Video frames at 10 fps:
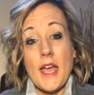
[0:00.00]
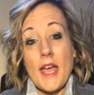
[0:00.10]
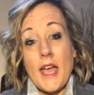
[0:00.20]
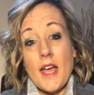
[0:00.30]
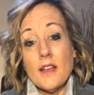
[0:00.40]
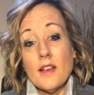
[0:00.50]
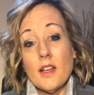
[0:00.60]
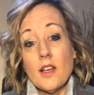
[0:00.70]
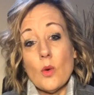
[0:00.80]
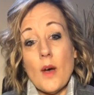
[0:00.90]
And
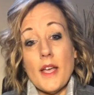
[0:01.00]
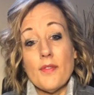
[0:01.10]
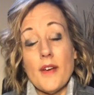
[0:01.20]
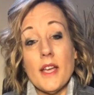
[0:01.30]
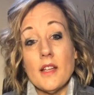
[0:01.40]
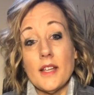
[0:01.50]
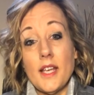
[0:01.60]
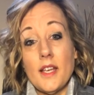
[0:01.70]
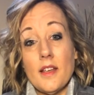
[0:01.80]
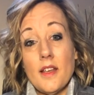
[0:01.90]
quite
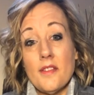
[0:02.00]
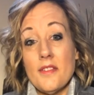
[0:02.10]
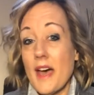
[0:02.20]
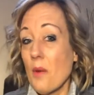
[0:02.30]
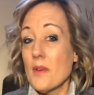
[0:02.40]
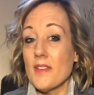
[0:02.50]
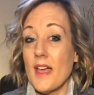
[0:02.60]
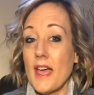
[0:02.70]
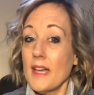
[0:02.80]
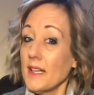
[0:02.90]
frankly, that was
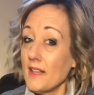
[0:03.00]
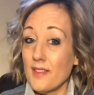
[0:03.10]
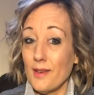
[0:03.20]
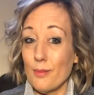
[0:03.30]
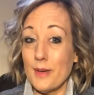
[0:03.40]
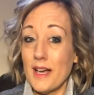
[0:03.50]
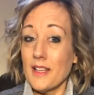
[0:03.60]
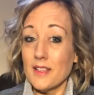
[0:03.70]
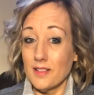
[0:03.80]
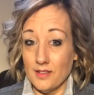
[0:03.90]
anything
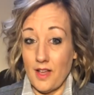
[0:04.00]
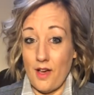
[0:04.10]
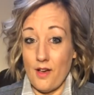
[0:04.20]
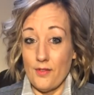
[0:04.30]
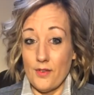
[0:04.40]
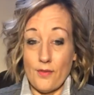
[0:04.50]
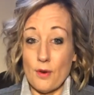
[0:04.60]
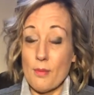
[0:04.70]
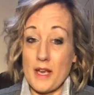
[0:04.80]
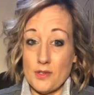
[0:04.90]
but love for
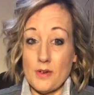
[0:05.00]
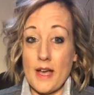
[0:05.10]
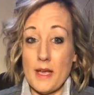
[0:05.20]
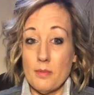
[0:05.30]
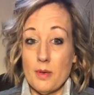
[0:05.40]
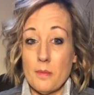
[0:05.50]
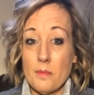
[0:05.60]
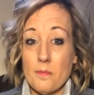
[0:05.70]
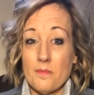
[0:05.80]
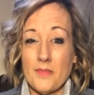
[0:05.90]
my tribe.
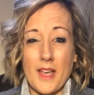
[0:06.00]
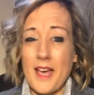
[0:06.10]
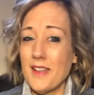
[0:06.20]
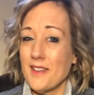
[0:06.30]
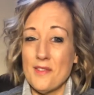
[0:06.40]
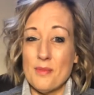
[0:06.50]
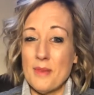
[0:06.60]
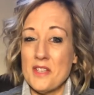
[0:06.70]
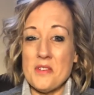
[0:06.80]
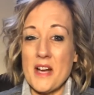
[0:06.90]
I love
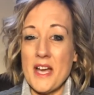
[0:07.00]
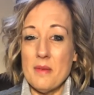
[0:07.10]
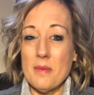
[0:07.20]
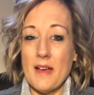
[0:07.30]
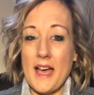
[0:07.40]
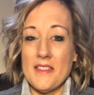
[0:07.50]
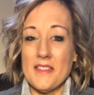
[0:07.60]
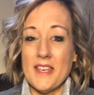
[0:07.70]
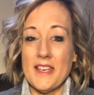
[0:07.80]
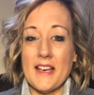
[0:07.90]
my tribe. I
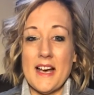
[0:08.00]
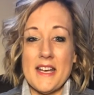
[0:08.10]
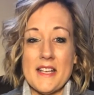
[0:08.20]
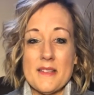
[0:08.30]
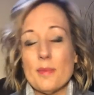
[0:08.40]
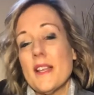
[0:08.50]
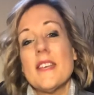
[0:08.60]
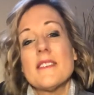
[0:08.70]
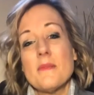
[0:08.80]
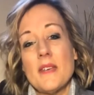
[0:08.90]
think God has
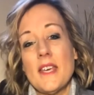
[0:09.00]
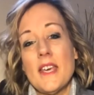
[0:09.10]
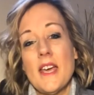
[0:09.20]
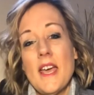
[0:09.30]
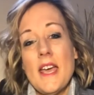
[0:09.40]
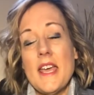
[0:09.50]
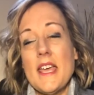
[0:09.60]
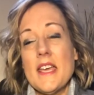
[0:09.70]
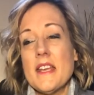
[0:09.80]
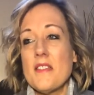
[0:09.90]
placed me
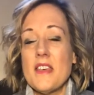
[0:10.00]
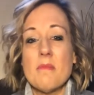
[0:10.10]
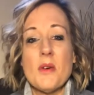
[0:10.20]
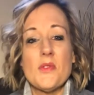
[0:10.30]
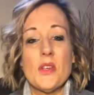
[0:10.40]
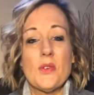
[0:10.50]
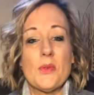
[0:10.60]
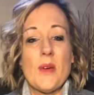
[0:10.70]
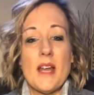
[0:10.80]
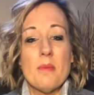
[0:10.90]
in the most
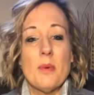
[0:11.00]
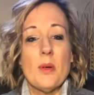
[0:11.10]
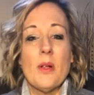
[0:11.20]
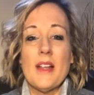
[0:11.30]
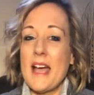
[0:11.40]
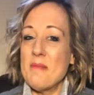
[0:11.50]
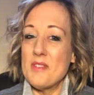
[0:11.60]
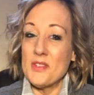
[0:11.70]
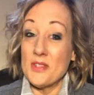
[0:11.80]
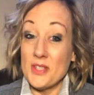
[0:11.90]
incredible, and I'm
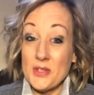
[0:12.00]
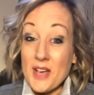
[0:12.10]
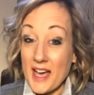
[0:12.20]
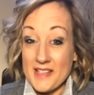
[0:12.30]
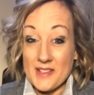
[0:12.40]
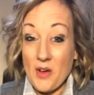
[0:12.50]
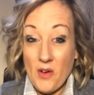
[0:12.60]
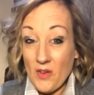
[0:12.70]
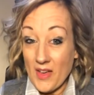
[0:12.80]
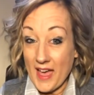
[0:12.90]
sure you guys
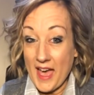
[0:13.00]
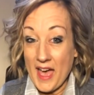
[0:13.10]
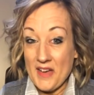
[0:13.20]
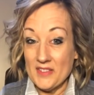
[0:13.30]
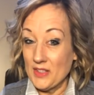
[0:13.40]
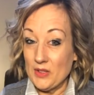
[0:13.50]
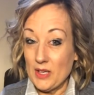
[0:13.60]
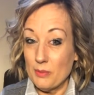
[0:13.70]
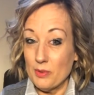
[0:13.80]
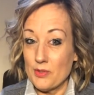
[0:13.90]
all have an
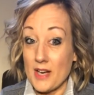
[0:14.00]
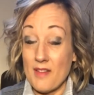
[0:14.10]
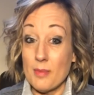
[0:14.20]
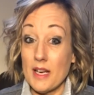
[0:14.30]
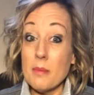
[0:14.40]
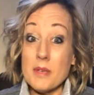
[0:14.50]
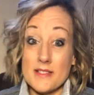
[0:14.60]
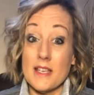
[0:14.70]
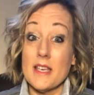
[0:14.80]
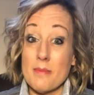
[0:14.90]
incredible tribe, but let me
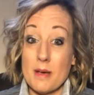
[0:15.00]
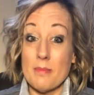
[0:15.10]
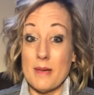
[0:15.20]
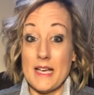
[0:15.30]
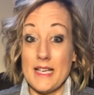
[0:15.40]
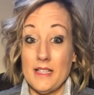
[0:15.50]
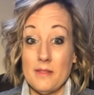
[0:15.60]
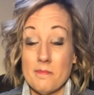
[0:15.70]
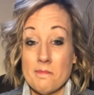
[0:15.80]
tell you about mine.